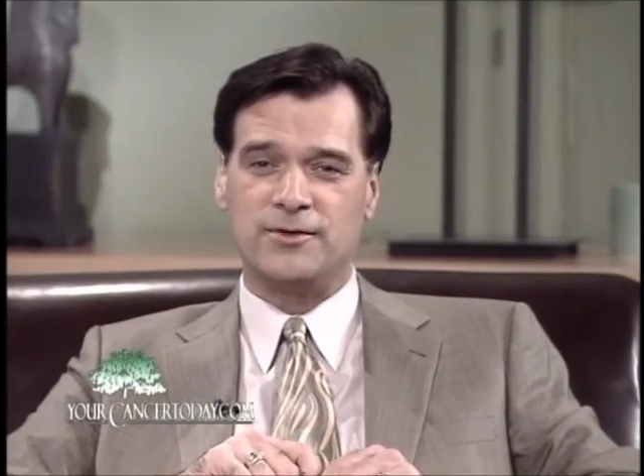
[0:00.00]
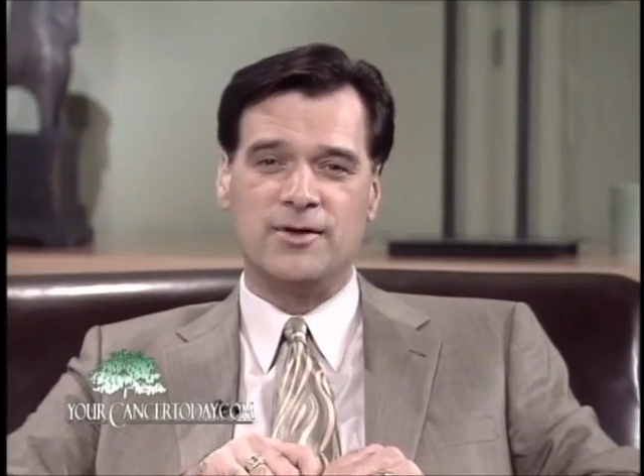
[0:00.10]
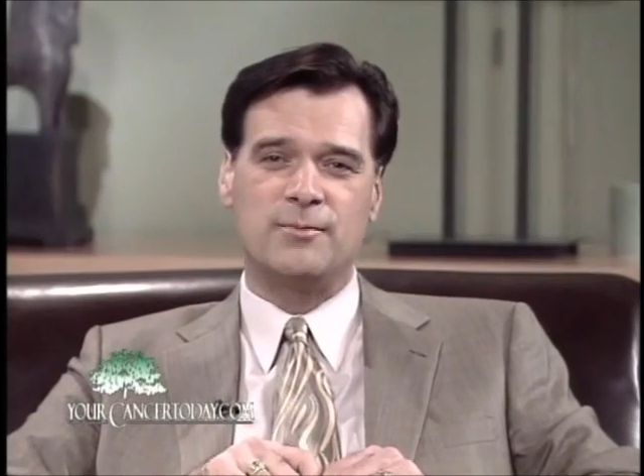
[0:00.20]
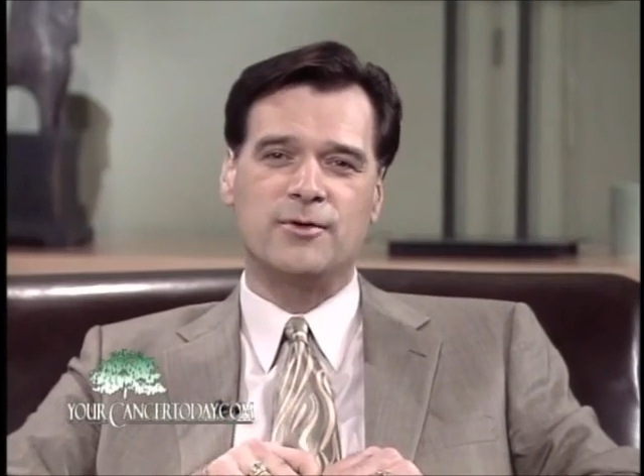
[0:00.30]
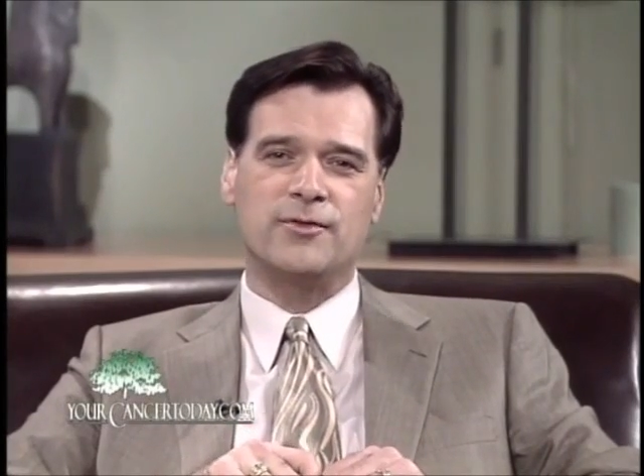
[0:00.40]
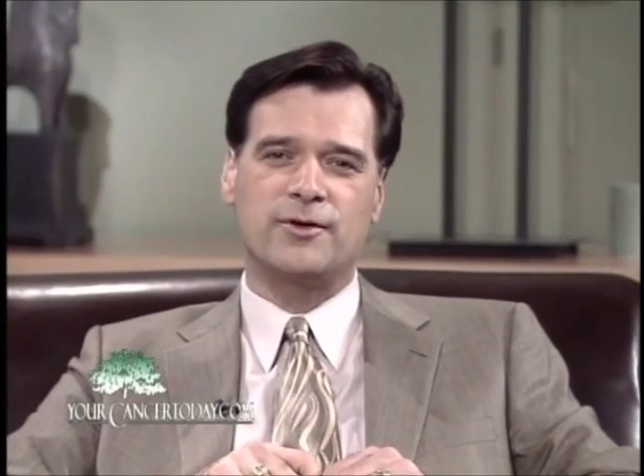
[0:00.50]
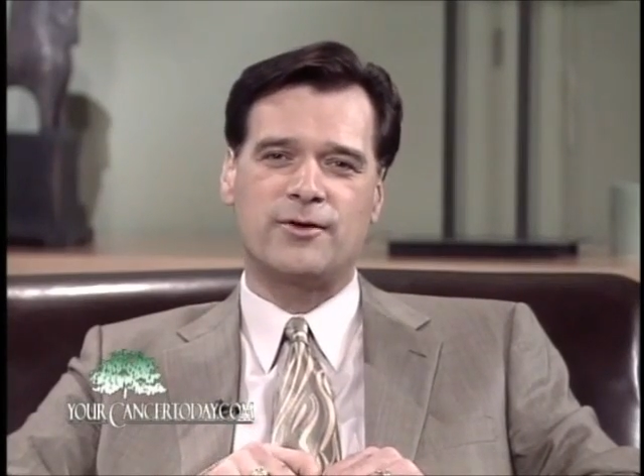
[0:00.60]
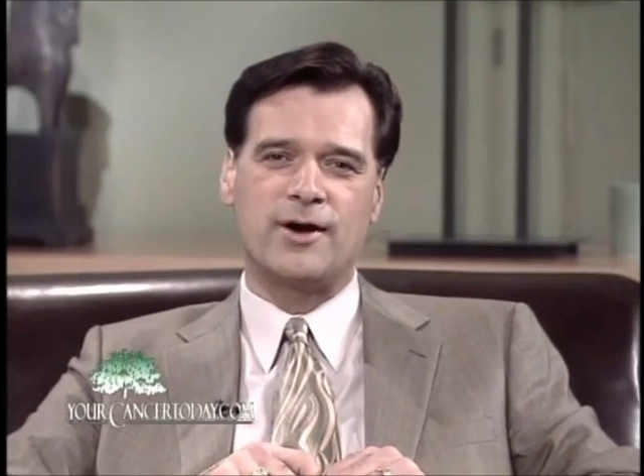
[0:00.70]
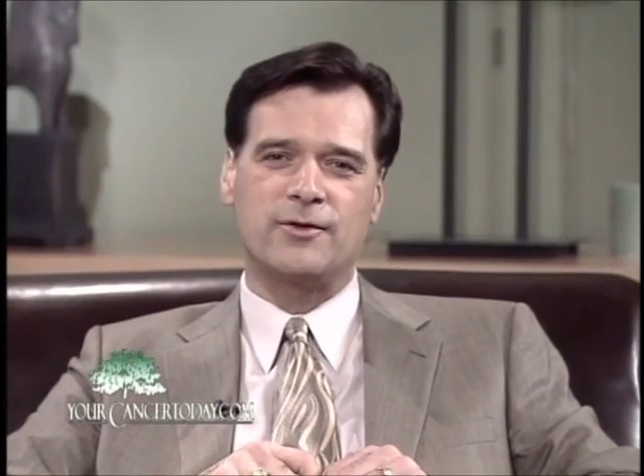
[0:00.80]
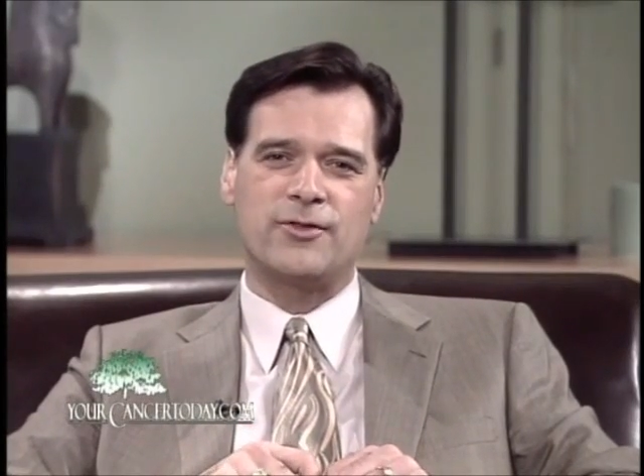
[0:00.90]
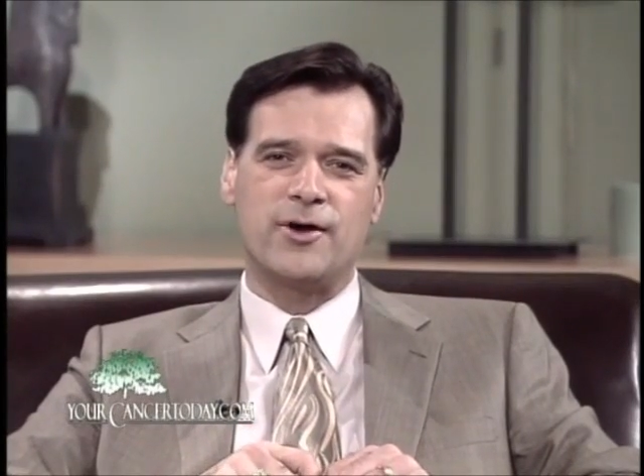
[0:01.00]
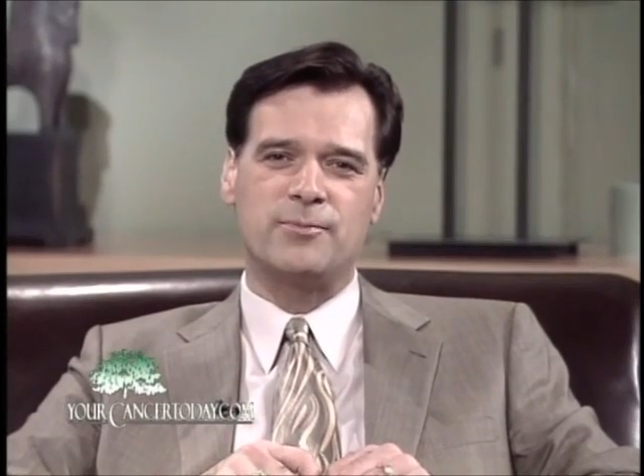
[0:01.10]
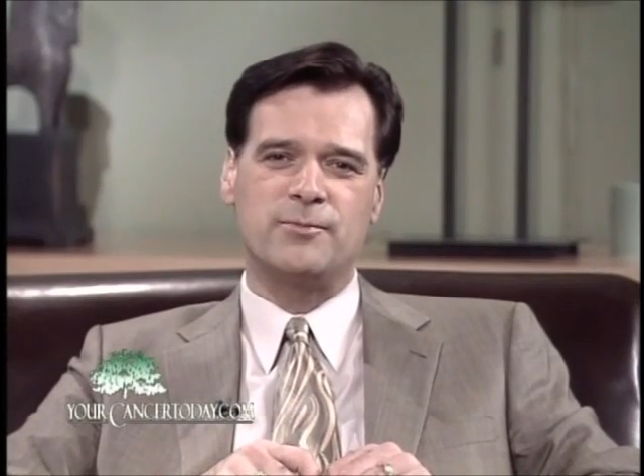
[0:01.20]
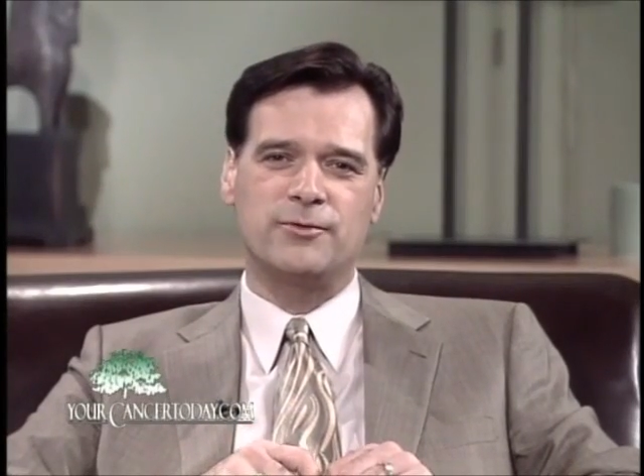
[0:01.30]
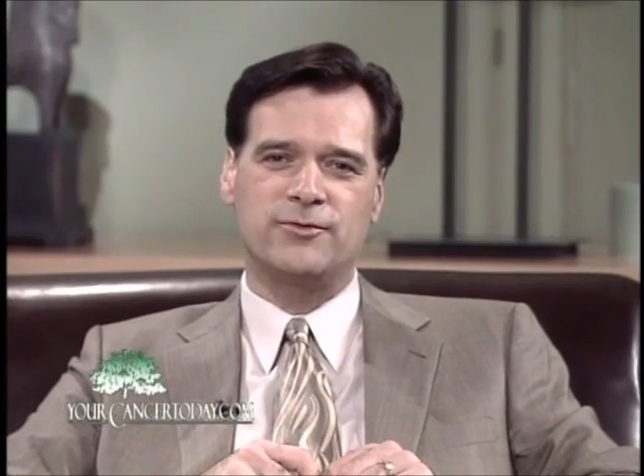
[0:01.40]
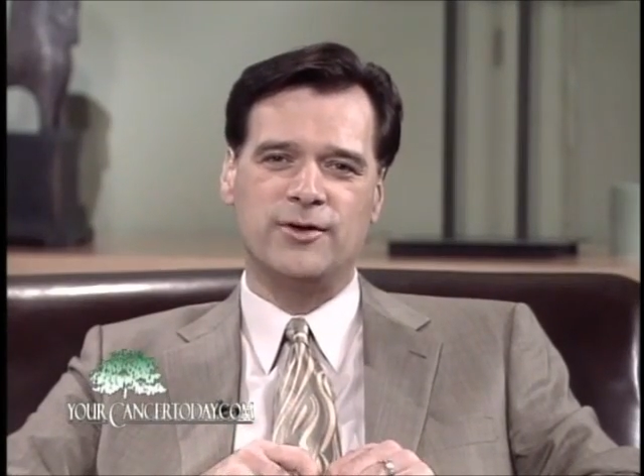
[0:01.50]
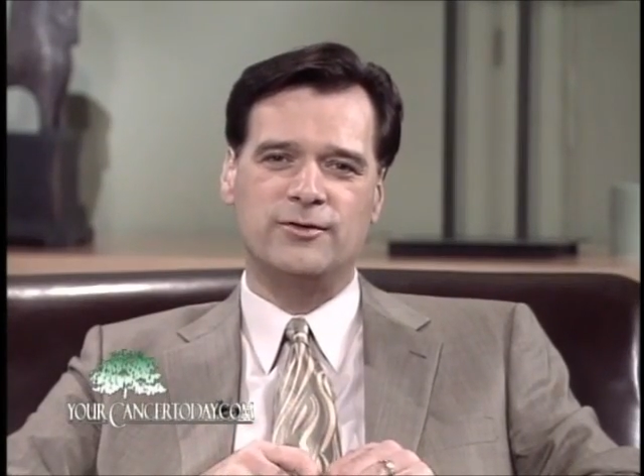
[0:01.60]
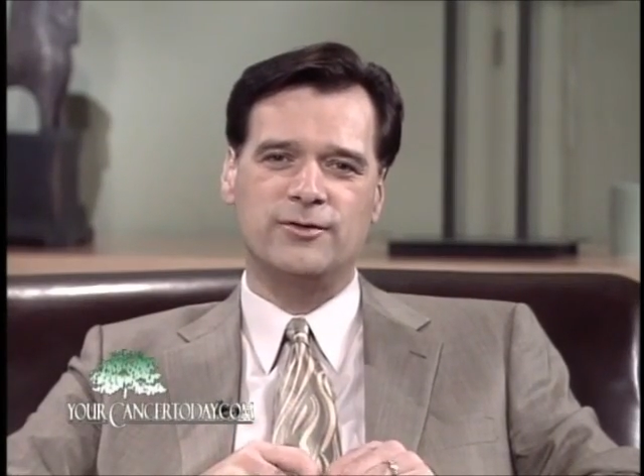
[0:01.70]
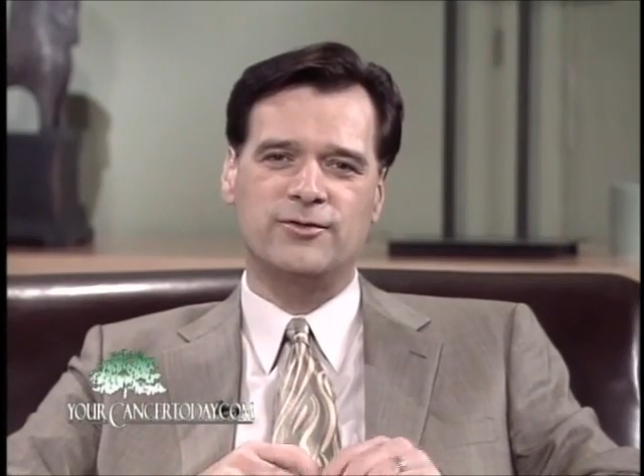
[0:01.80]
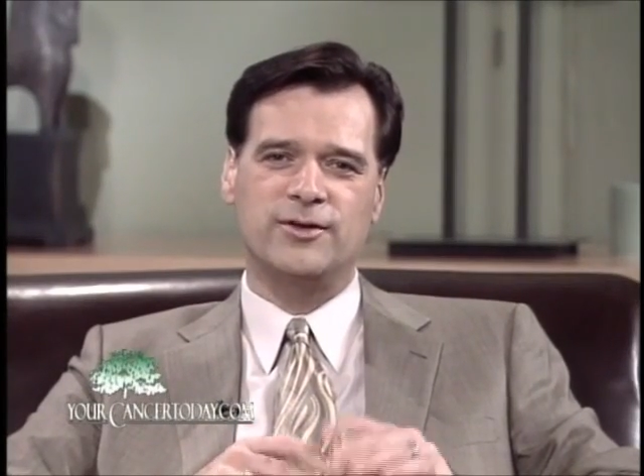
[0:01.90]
number of the cryotherapy procedures.